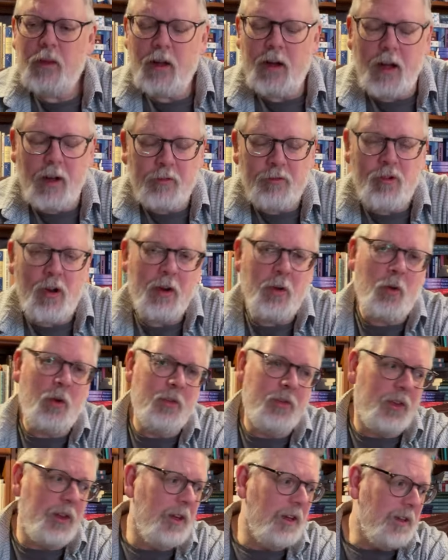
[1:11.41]
I haven't read all
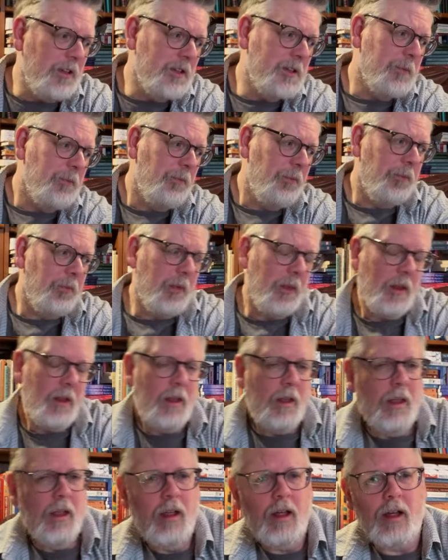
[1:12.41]
of these.
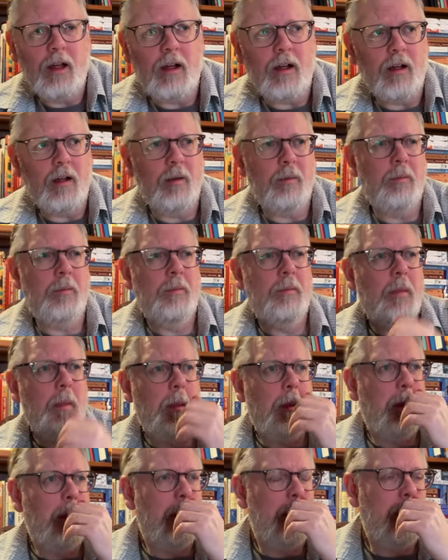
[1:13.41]

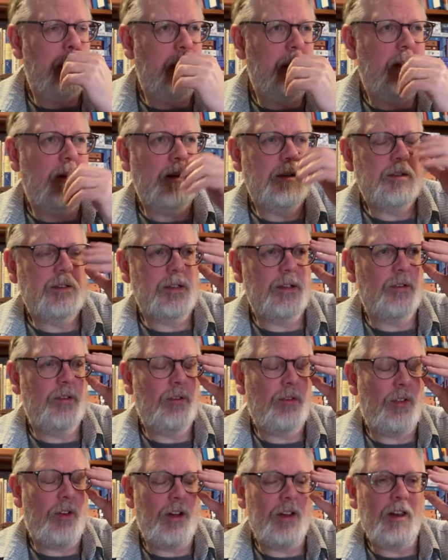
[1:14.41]
It's a
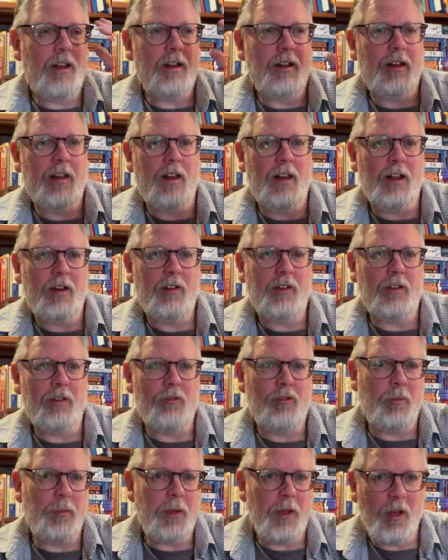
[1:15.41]
finite
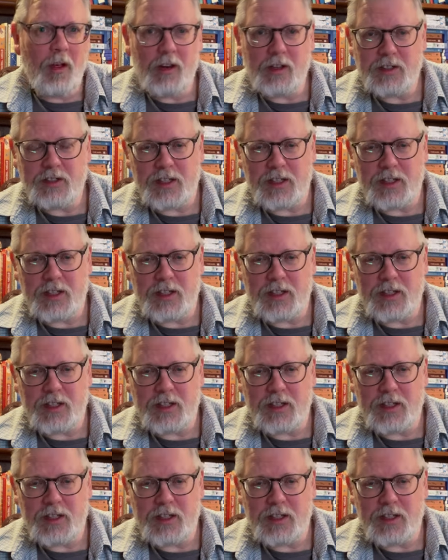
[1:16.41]
collection from the early